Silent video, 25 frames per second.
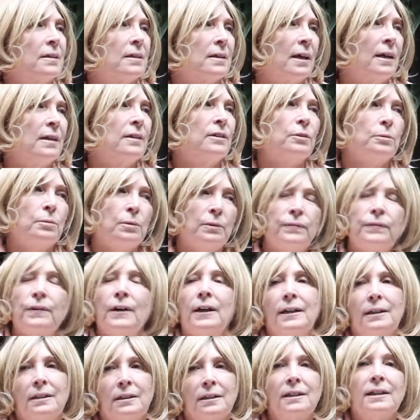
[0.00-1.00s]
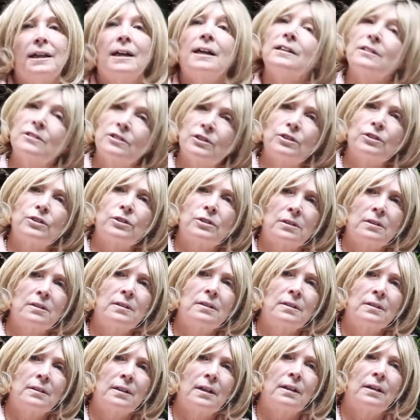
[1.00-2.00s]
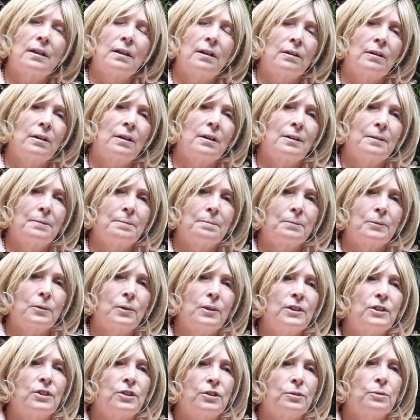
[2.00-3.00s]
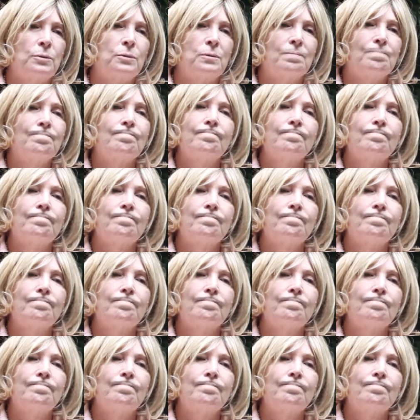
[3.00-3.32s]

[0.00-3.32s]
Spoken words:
And you will find the answers that are going to